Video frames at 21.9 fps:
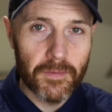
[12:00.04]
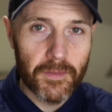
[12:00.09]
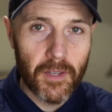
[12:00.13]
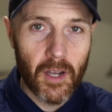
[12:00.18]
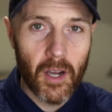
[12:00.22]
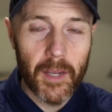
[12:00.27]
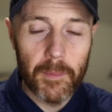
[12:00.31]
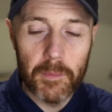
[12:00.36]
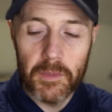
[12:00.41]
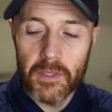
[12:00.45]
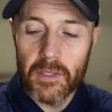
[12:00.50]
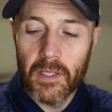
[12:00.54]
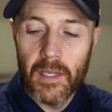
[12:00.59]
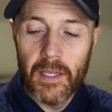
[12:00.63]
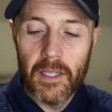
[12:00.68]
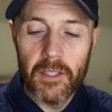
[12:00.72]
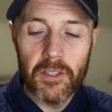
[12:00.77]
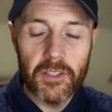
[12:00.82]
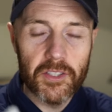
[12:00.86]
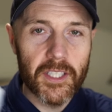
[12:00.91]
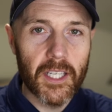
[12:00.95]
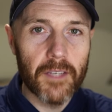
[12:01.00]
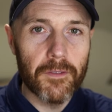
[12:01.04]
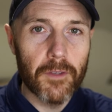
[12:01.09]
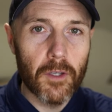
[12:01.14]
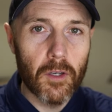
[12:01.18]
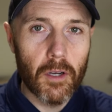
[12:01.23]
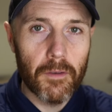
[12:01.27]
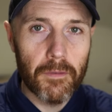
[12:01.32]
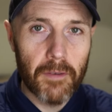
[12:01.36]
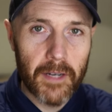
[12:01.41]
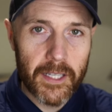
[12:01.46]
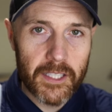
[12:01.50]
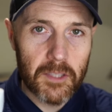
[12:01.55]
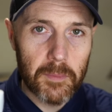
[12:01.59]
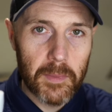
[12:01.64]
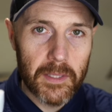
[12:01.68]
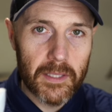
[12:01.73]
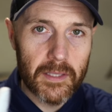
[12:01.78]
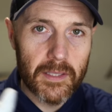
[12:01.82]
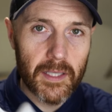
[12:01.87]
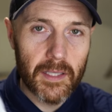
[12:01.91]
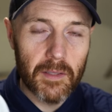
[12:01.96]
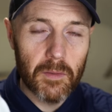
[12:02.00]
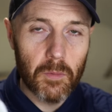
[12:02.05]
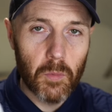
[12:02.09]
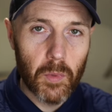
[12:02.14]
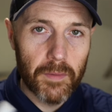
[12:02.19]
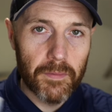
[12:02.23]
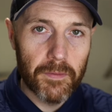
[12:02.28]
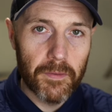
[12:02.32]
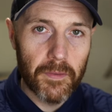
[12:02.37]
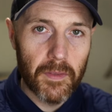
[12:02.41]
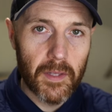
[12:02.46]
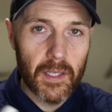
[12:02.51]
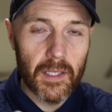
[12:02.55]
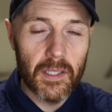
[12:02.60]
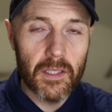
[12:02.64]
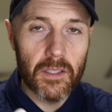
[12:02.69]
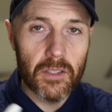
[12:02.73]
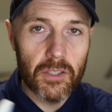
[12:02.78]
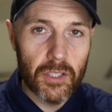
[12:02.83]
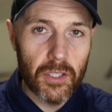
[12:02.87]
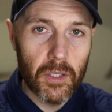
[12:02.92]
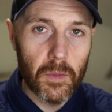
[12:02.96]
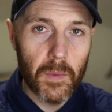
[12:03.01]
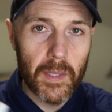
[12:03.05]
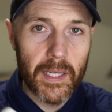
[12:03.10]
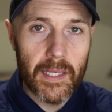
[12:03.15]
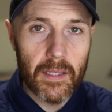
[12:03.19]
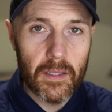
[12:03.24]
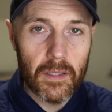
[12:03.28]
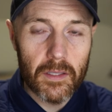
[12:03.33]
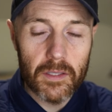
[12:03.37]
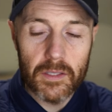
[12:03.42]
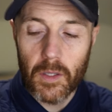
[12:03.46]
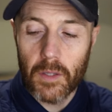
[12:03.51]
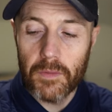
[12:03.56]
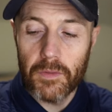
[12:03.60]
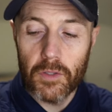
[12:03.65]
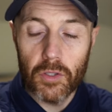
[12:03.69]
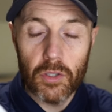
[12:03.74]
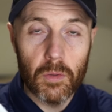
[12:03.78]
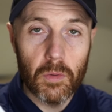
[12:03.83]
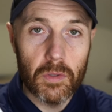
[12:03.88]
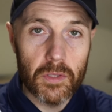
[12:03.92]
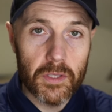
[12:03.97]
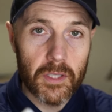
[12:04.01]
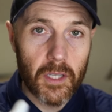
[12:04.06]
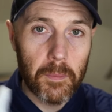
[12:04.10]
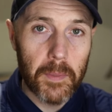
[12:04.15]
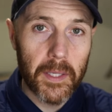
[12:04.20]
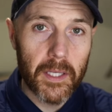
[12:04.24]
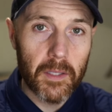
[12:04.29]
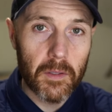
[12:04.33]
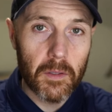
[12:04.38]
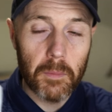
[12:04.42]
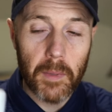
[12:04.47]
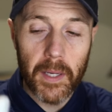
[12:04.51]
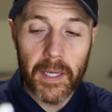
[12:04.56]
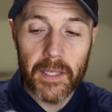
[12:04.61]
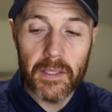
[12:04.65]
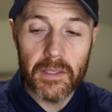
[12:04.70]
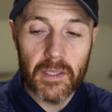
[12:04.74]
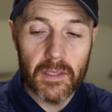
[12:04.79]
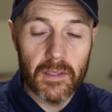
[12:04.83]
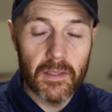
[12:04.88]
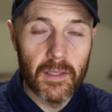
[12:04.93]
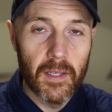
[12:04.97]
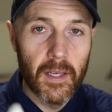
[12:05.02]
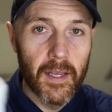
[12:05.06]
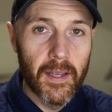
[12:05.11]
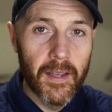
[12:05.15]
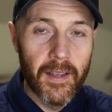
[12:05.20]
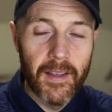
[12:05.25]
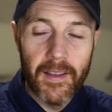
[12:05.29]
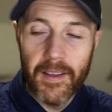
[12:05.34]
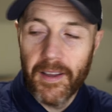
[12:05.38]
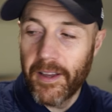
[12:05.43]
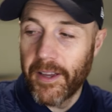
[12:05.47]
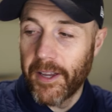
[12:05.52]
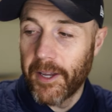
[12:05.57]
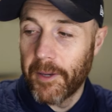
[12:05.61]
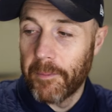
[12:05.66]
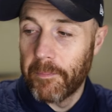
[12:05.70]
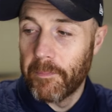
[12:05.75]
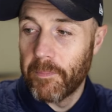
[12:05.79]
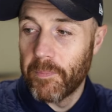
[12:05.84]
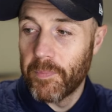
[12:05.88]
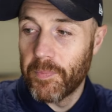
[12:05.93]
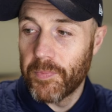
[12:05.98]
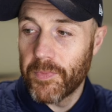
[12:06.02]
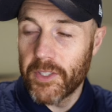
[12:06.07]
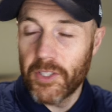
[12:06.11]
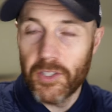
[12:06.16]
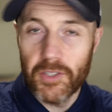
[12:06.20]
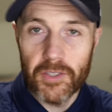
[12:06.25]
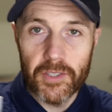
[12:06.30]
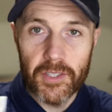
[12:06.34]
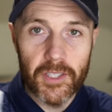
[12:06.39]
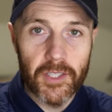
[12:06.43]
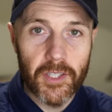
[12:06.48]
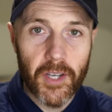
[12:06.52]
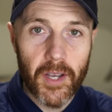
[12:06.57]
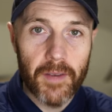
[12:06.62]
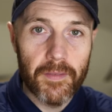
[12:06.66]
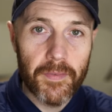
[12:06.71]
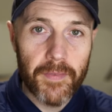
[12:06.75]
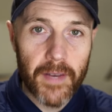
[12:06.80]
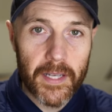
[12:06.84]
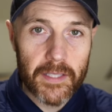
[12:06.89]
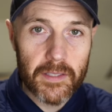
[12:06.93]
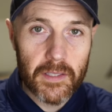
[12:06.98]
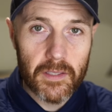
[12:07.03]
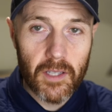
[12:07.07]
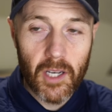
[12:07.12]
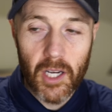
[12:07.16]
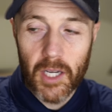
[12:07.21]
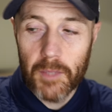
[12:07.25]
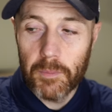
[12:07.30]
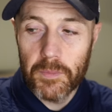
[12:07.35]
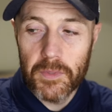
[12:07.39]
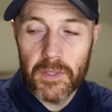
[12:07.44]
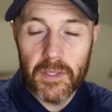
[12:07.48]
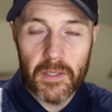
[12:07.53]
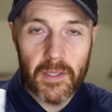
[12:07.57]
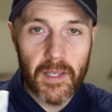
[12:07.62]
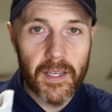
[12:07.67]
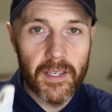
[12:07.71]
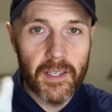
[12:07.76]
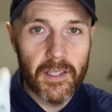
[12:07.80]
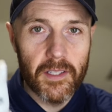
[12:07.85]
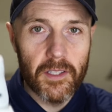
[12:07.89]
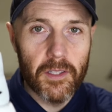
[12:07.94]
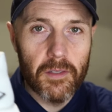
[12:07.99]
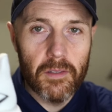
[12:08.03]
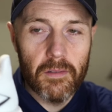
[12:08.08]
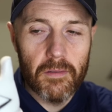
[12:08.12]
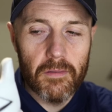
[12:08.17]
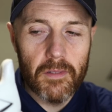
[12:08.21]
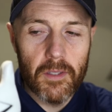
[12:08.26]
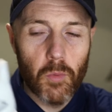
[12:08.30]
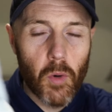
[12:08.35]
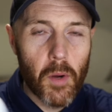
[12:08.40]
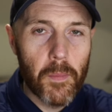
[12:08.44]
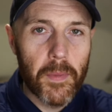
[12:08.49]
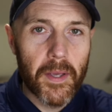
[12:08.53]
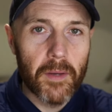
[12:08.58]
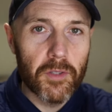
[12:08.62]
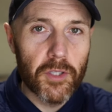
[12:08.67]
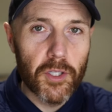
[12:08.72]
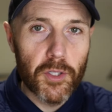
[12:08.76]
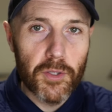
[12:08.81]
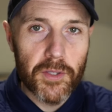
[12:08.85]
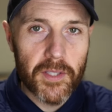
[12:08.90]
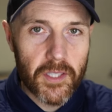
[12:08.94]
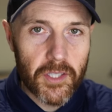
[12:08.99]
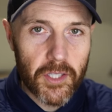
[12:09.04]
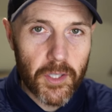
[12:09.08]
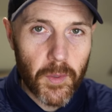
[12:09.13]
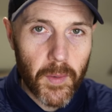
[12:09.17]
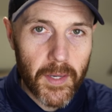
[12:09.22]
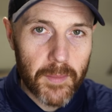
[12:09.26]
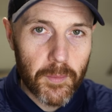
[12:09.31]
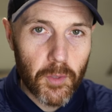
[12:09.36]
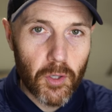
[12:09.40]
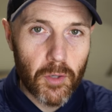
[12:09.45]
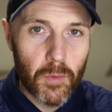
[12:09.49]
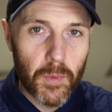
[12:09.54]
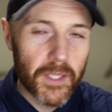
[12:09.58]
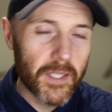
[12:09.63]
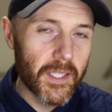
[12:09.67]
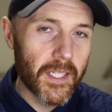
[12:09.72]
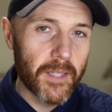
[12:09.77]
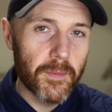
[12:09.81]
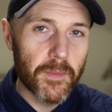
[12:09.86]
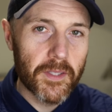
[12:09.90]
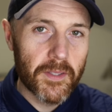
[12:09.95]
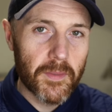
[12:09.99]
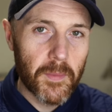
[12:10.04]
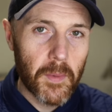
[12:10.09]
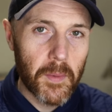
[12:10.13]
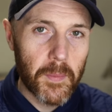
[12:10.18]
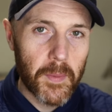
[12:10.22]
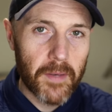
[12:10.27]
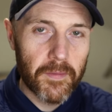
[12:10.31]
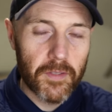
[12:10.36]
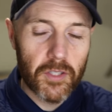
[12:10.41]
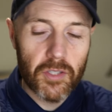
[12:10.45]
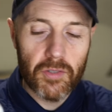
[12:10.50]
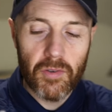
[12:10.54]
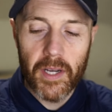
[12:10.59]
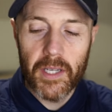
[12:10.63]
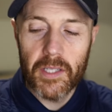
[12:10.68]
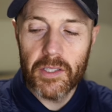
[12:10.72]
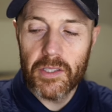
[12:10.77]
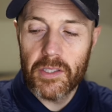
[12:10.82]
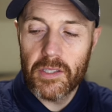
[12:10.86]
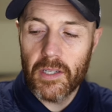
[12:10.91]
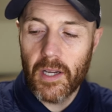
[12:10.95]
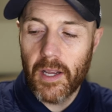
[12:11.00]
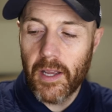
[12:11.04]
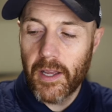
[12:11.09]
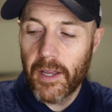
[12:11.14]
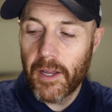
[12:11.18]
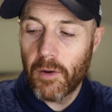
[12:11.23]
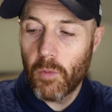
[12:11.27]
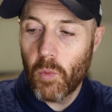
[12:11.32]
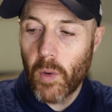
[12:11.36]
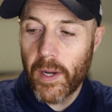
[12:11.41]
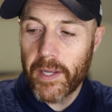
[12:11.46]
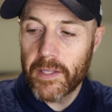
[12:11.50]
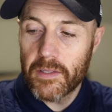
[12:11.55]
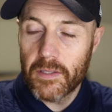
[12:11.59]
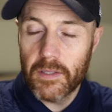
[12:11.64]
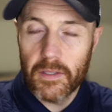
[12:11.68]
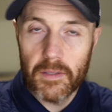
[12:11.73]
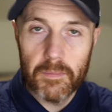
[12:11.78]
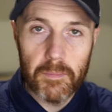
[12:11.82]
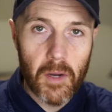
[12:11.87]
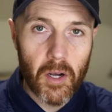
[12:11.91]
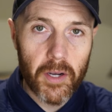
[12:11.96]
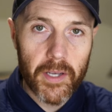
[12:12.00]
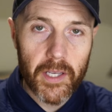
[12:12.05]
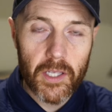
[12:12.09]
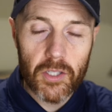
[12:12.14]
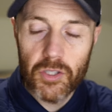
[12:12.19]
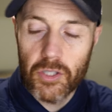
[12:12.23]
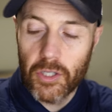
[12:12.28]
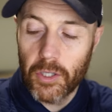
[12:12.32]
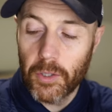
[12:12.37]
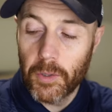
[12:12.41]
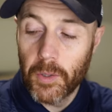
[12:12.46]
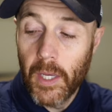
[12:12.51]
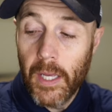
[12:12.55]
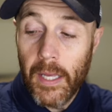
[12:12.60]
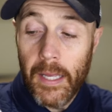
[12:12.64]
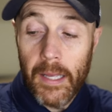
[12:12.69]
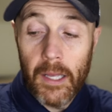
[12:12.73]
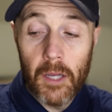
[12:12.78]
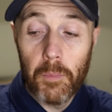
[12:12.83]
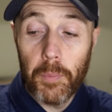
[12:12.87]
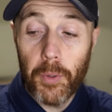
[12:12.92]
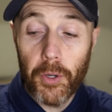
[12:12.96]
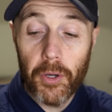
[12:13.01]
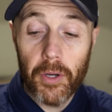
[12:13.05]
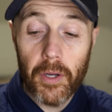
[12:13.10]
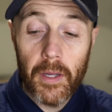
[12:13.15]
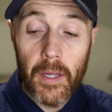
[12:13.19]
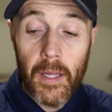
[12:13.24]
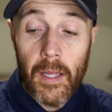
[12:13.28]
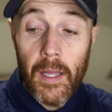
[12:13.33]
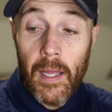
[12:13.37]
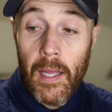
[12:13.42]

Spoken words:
of times doesn't give you a lot of flexibility with the shoe either. So if you do want to start picking up the pace and you're going for faster times, and you won't be able to use this shoe anymore, which seems a bit of a strange way to market a shoe. But